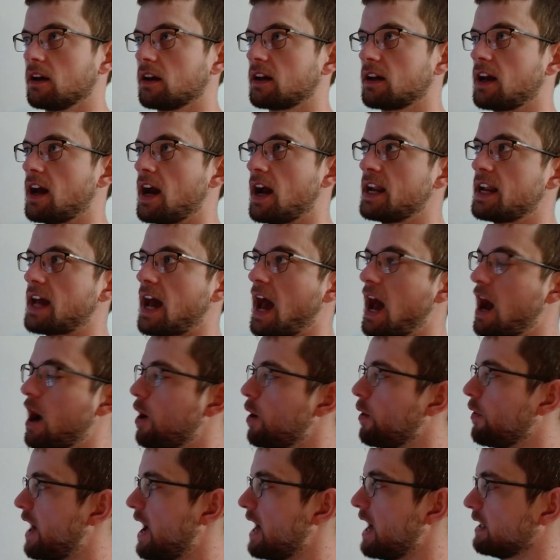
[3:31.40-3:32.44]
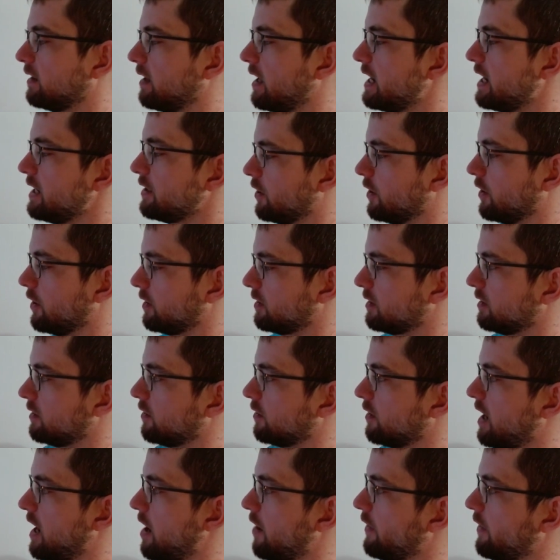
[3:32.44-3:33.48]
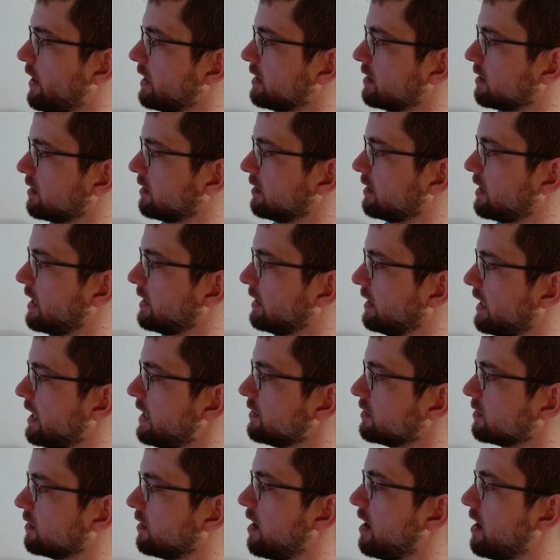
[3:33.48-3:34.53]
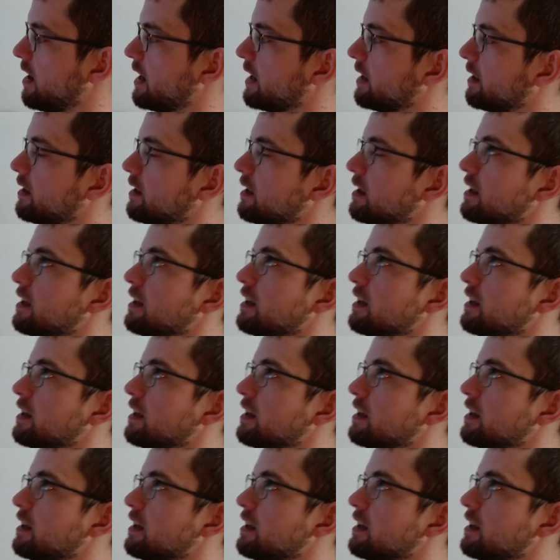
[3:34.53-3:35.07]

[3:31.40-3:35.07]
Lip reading: kind of how that light curtain or how that laser line